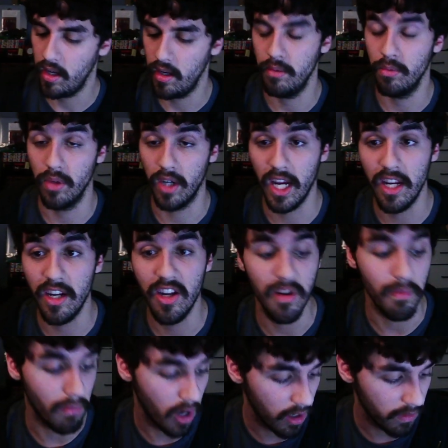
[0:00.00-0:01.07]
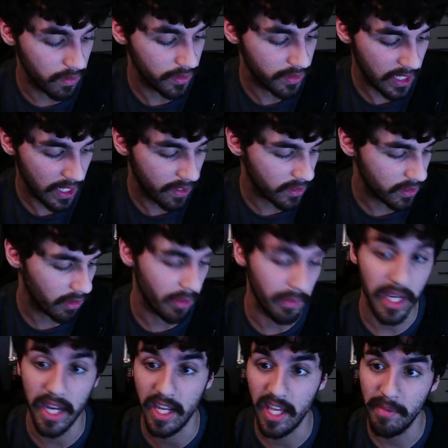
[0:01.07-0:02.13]
we're getting into Marvel territory. We
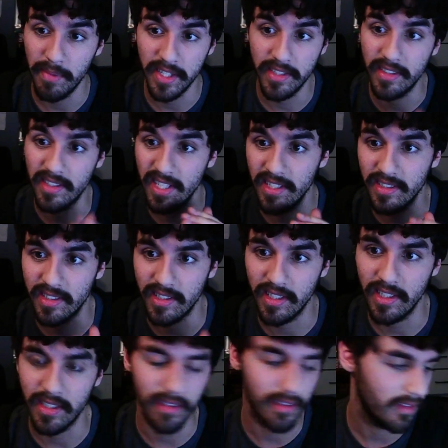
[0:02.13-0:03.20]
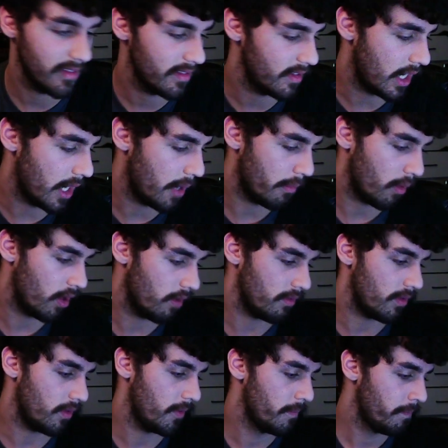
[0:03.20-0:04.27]
had Image, DC, and now
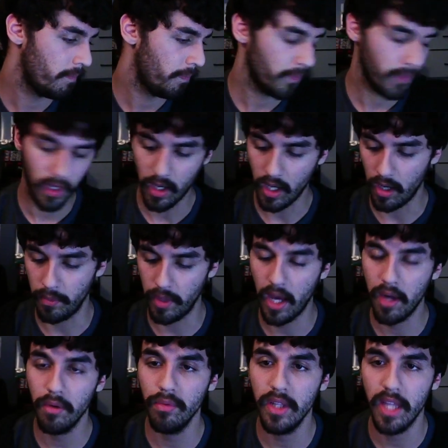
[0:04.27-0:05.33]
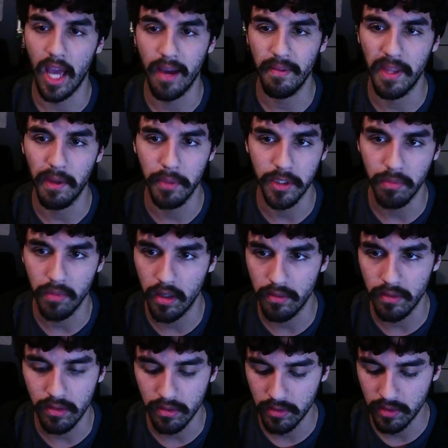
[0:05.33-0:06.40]
Marvel. I don't really have that much
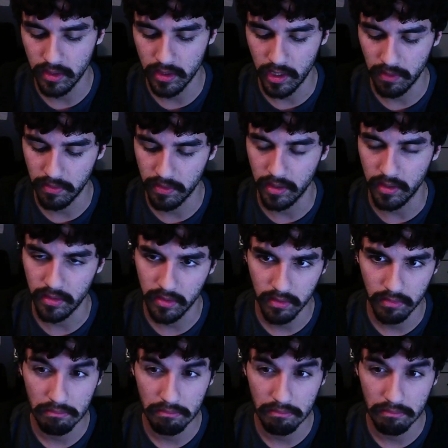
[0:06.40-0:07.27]
Marvel stuff because